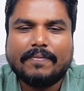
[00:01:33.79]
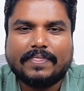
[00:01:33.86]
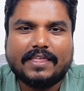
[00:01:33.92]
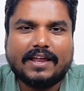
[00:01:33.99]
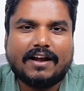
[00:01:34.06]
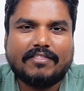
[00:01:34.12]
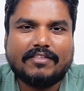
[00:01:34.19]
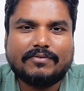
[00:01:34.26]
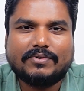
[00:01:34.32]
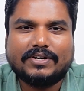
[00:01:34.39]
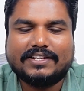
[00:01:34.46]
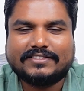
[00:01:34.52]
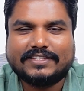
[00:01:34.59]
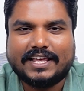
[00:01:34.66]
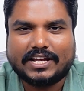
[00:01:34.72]
The another
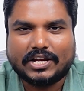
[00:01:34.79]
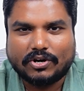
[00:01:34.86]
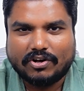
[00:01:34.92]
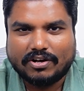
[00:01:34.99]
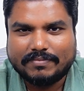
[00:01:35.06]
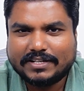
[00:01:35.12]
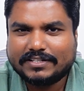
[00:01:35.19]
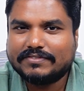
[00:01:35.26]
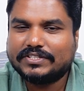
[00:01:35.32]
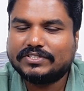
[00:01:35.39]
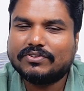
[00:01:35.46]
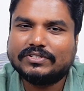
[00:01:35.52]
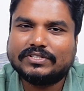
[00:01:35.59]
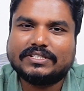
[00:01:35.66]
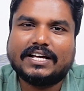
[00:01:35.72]
one is economics, which is also